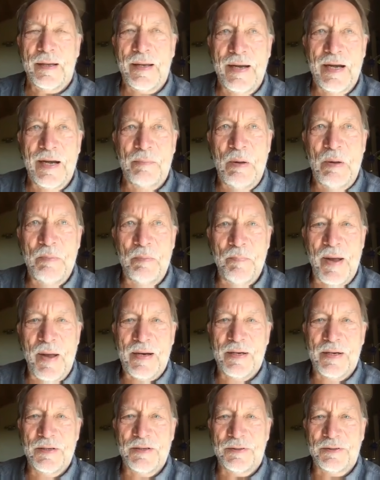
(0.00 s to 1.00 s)
I remember
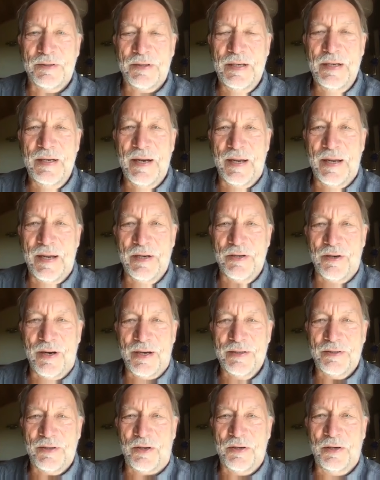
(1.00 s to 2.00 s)
back as a teenager, I
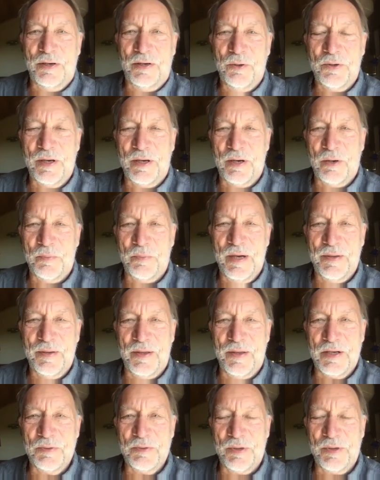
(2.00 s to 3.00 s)
started looking at where
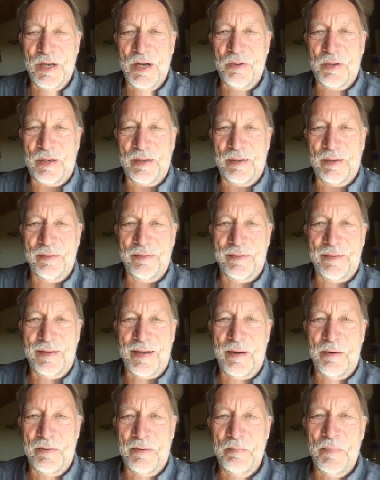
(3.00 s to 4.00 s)
things were going,
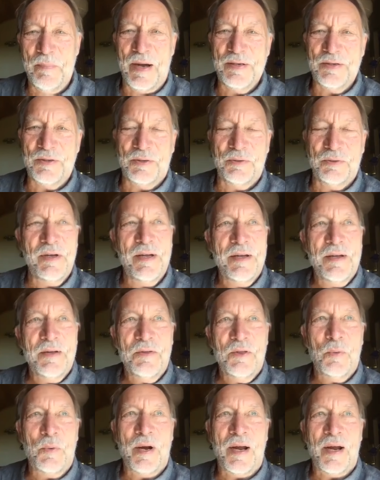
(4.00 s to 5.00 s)
and my the
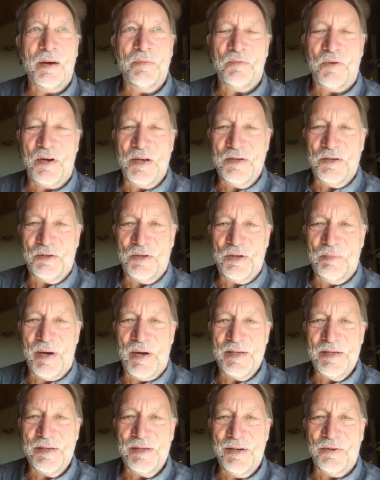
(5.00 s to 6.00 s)
way I phrase it to
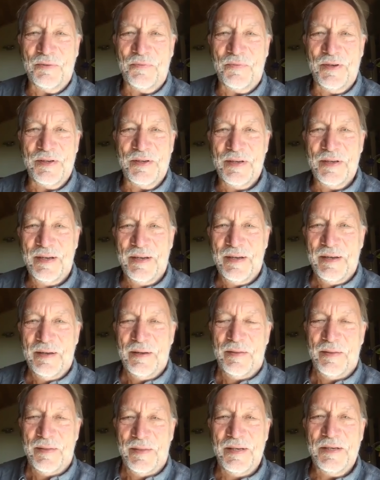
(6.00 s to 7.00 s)
myself is,
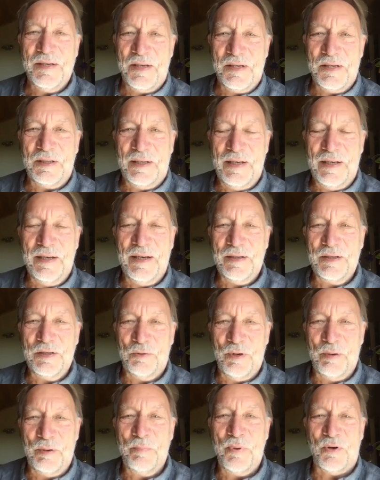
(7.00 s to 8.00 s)
this is leading
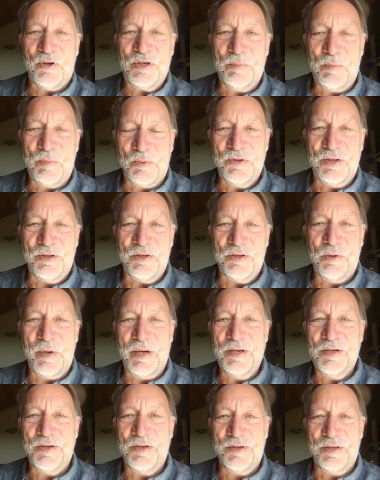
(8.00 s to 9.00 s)
to impossible
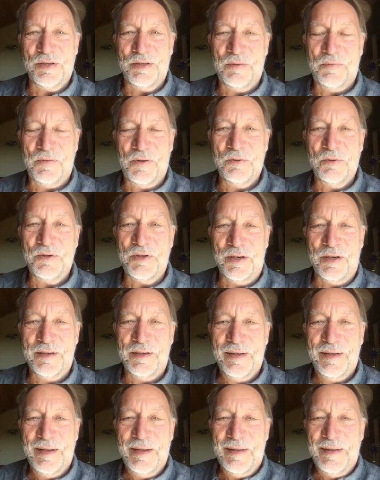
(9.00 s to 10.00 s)
situations in the future.
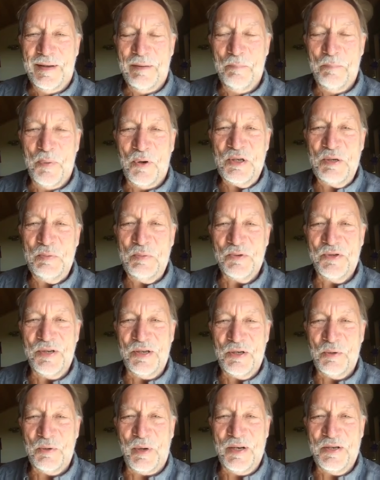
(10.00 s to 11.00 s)
Impossible
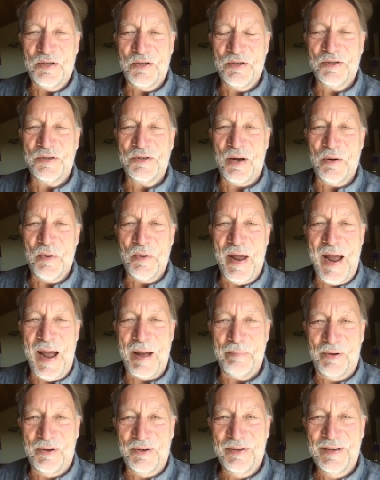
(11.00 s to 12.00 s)
situations don't
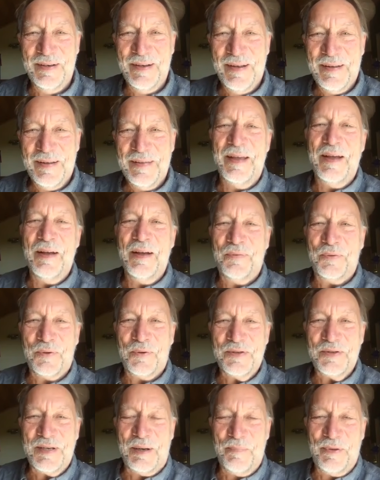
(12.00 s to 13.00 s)
happen,
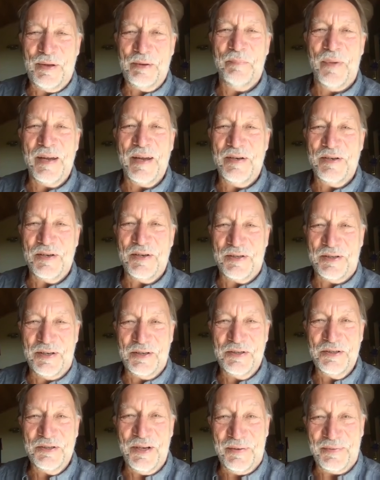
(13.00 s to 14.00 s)
therefore something major is going to
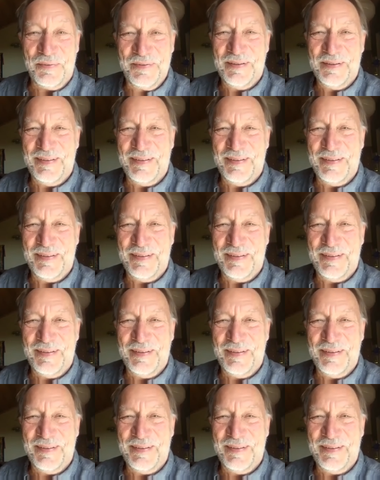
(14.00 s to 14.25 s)
shift.